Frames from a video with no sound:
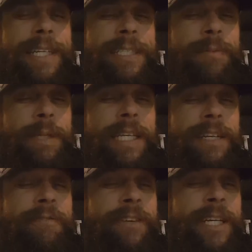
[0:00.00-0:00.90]
somebody in
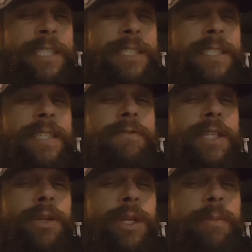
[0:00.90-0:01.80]
the face, if you
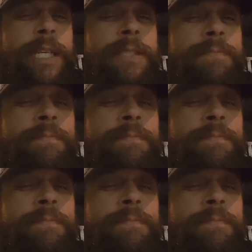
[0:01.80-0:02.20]
know what I mean.